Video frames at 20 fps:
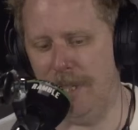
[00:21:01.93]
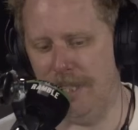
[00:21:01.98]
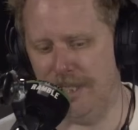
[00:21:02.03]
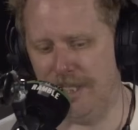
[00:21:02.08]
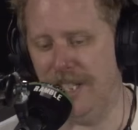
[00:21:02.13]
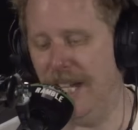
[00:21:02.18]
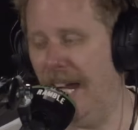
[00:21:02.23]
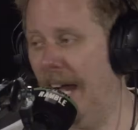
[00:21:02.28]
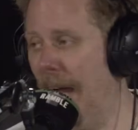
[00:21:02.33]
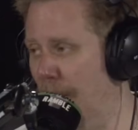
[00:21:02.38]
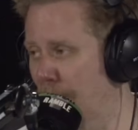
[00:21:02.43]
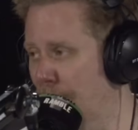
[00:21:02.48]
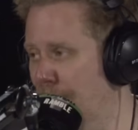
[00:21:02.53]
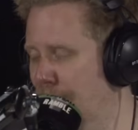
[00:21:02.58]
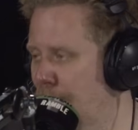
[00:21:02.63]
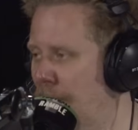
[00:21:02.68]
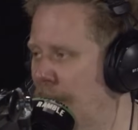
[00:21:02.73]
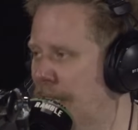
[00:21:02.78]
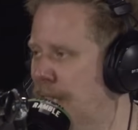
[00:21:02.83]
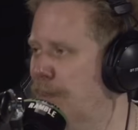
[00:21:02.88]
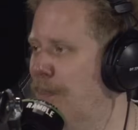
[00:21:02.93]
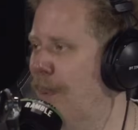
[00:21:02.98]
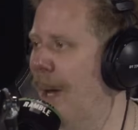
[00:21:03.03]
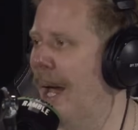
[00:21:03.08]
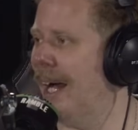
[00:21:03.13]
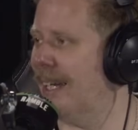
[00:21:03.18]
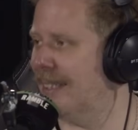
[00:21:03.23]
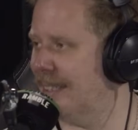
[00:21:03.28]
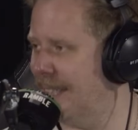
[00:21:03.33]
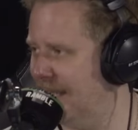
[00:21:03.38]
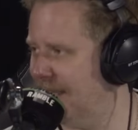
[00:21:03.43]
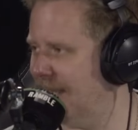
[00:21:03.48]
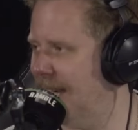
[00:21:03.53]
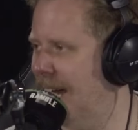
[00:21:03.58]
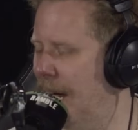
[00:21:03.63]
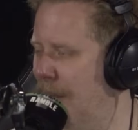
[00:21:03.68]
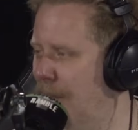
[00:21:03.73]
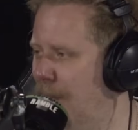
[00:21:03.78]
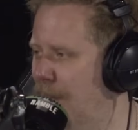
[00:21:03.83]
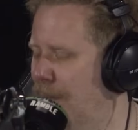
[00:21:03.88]
to happen. So we expect it to
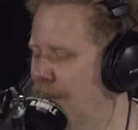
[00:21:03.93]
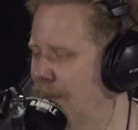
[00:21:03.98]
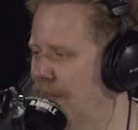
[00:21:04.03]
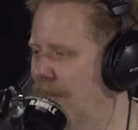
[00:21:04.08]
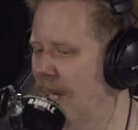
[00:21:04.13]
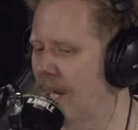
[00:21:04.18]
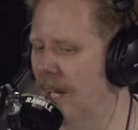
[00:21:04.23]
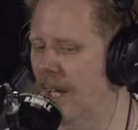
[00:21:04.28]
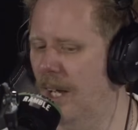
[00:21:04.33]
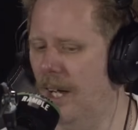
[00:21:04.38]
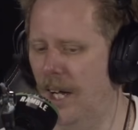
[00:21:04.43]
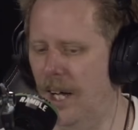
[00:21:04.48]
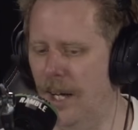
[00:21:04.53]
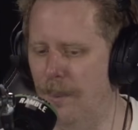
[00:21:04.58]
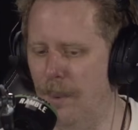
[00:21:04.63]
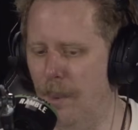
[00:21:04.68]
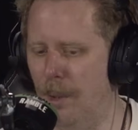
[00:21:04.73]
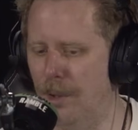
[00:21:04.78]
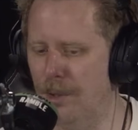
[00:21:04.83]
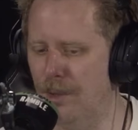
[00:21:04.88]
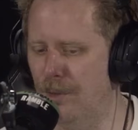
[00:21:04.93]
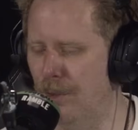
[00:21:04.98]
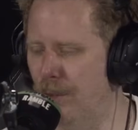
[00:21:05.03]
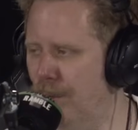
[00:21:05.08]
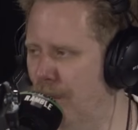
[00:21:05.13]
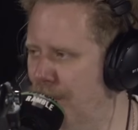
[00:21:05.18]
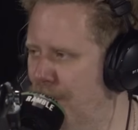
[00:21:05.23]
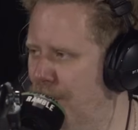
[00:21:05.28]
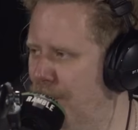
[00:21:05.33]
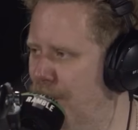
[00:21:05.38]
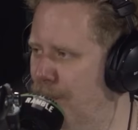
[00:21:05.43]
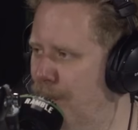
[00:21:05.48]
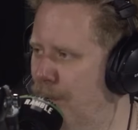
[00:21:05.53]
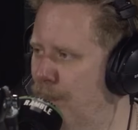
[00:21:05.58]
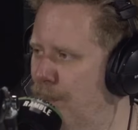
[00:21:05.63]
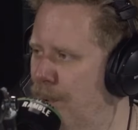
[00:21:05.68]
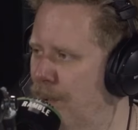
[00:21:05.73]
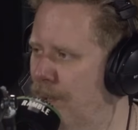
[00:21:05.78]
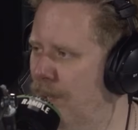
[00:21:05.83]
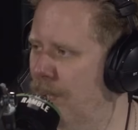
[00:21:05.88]
happen. I wonder if you've got a different
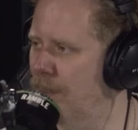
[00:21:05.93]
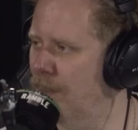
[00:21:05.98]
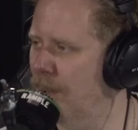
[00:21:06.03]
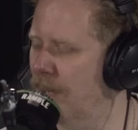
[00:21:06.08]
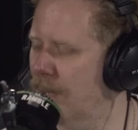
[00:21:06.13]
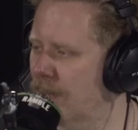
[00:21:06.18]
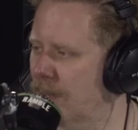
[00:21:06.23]
viewpoint, though, Mark.